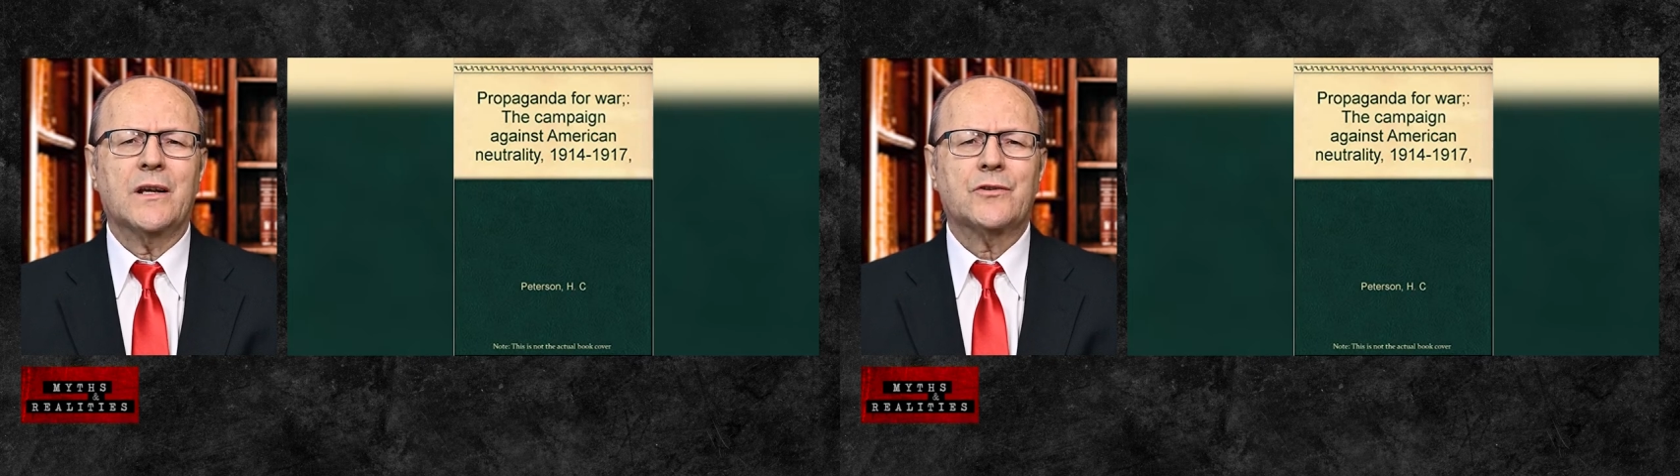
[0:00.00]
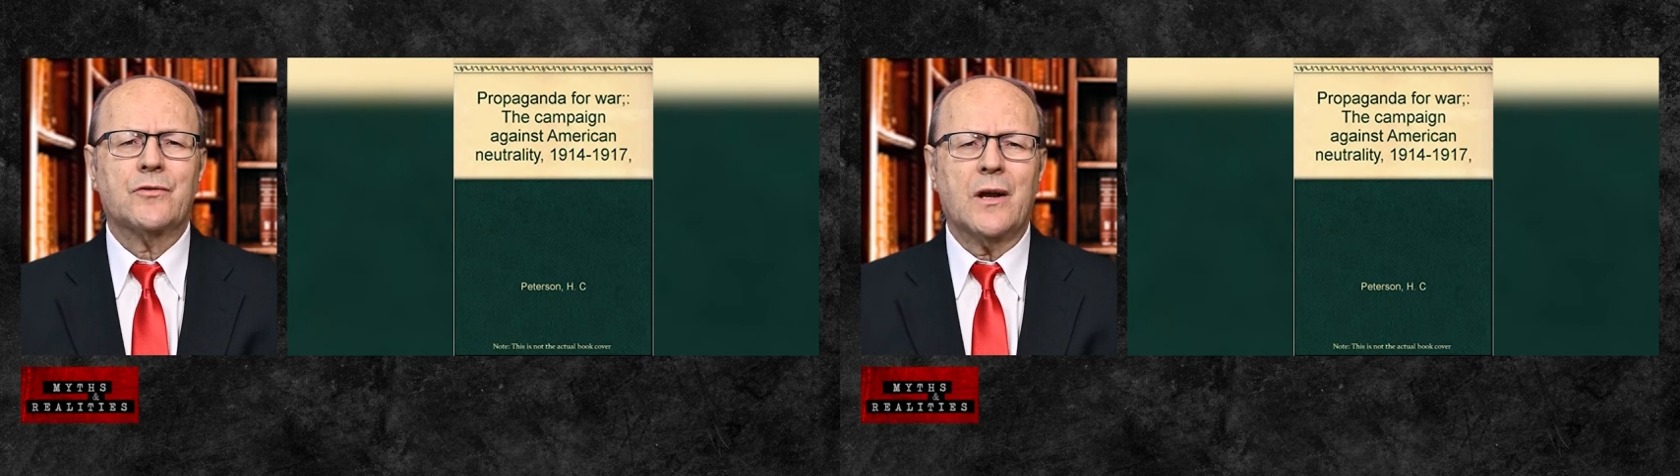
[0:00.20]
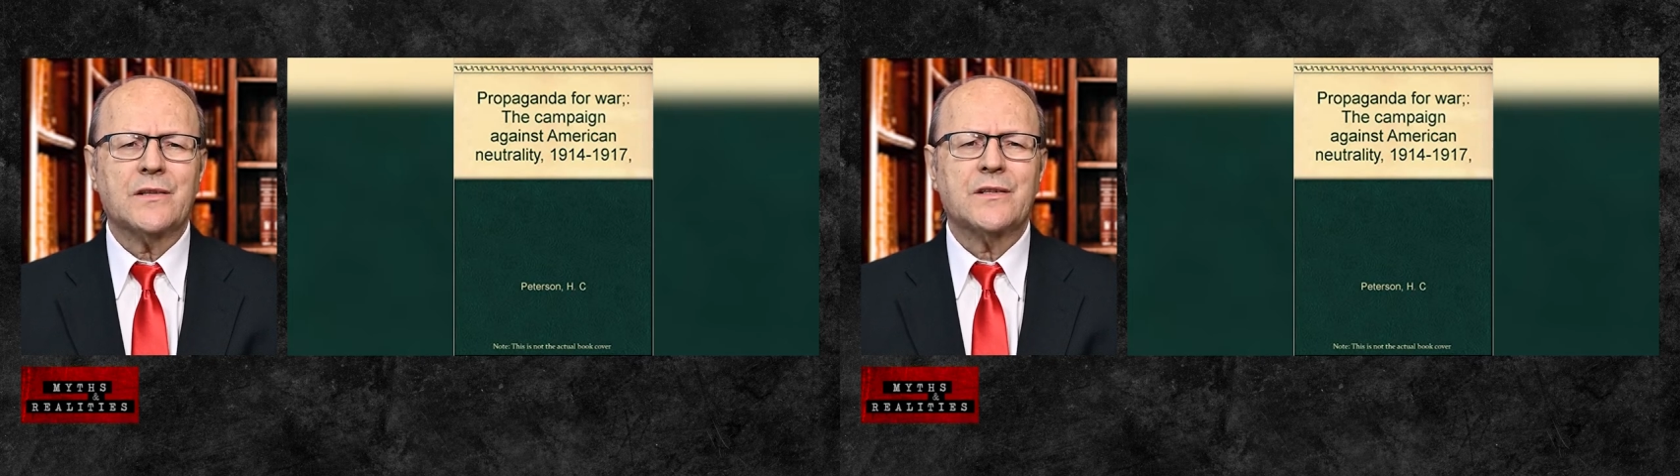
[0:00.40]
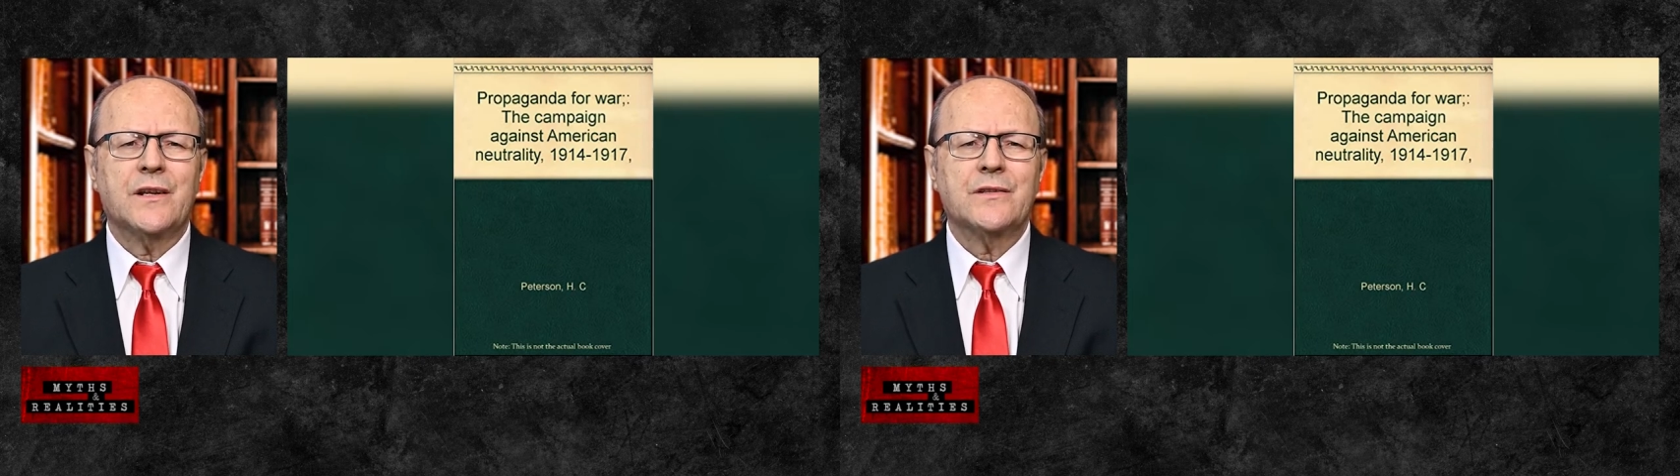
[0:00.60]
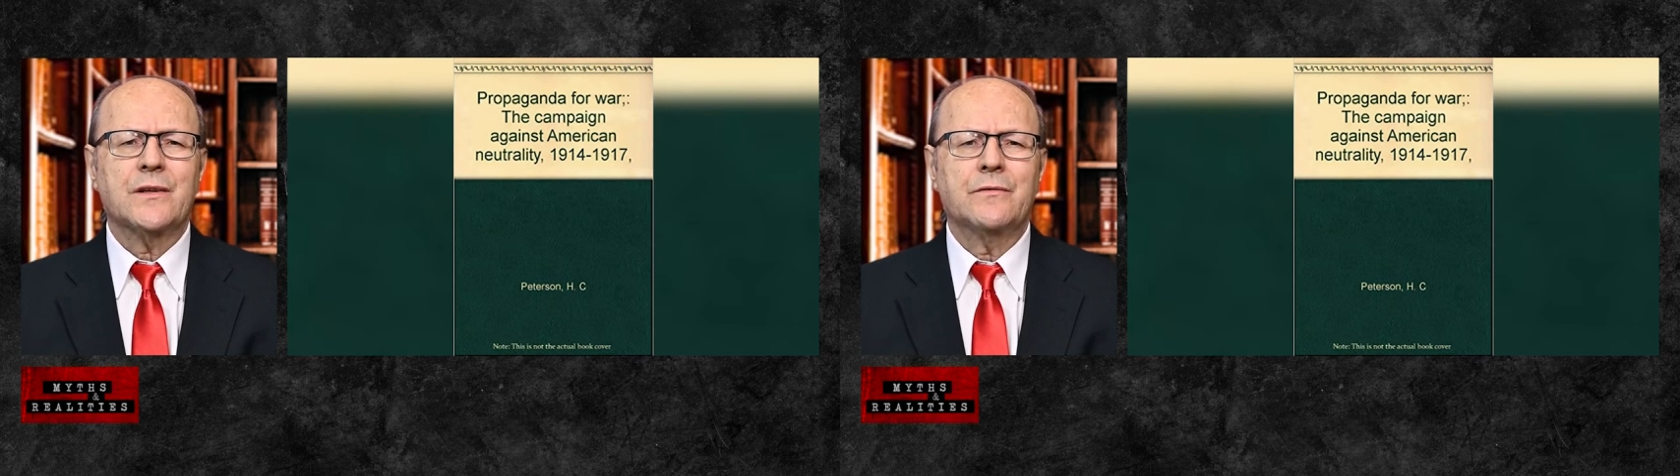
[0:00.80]

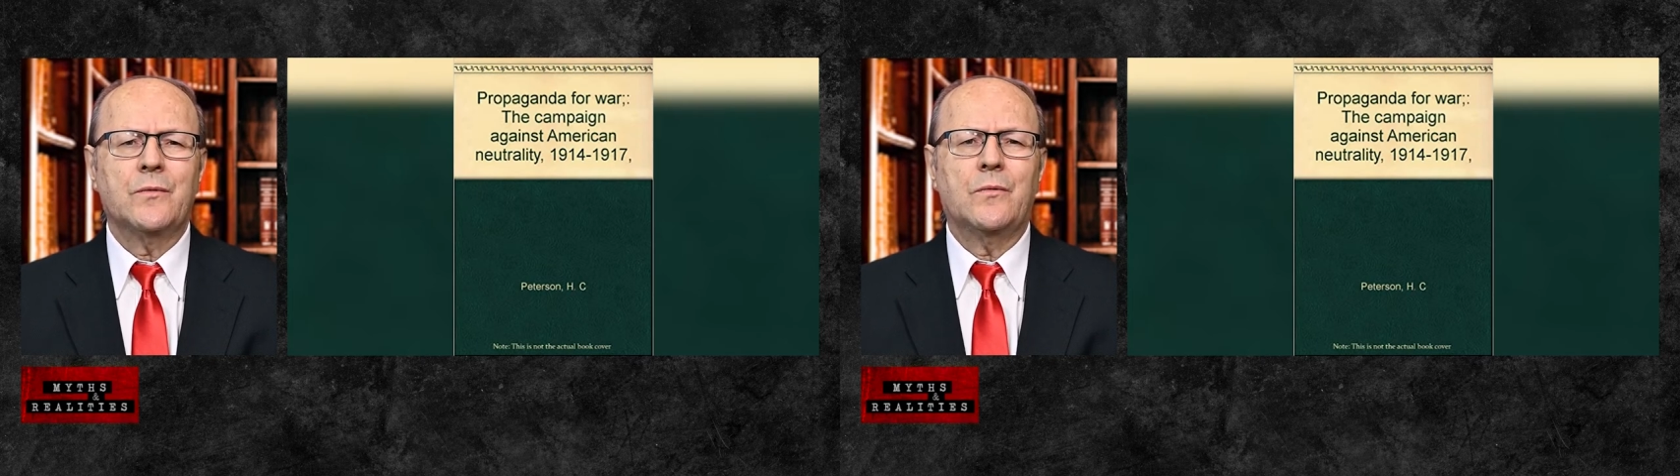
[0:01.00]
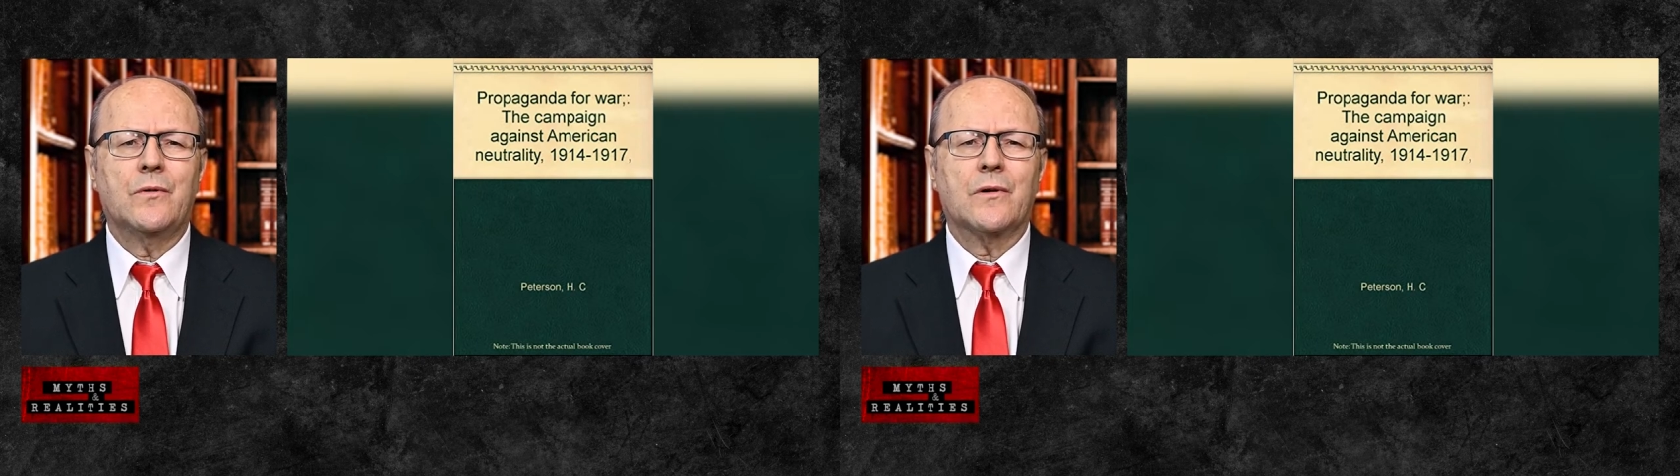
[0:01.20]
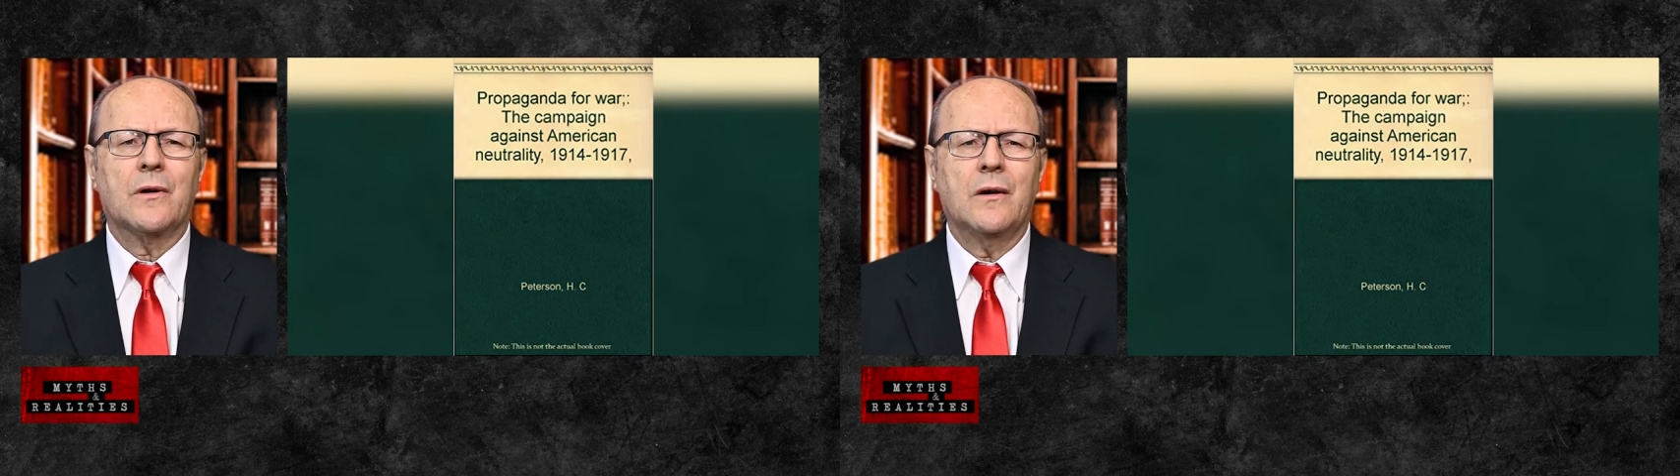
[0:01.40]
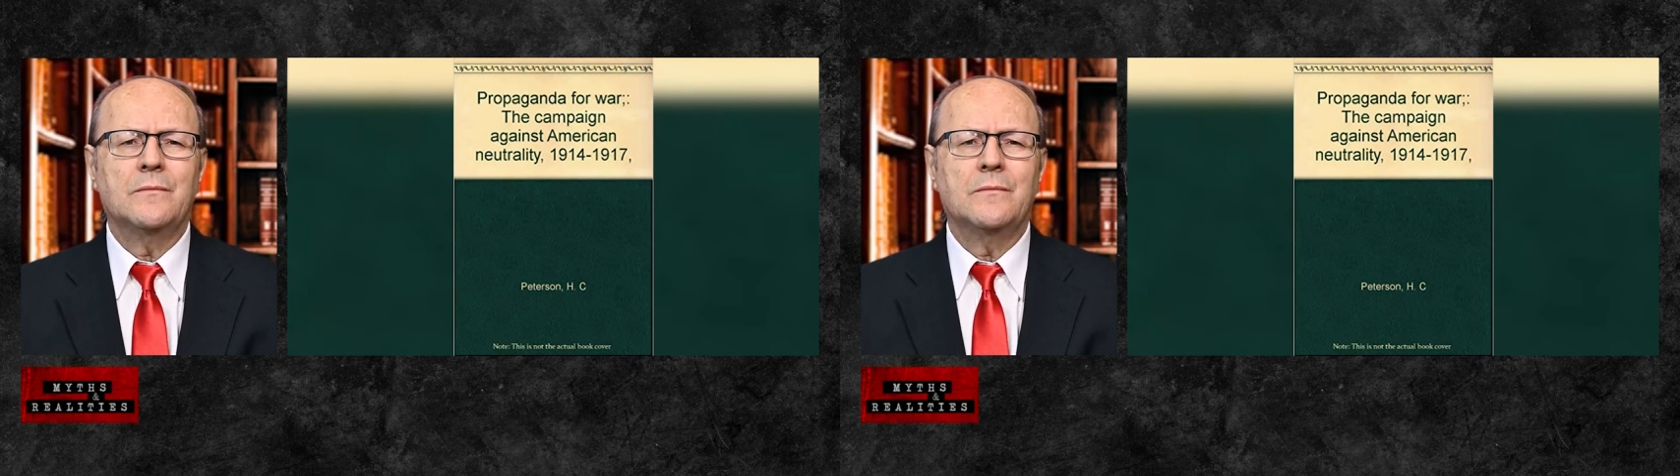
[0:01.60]
atrocities of the war.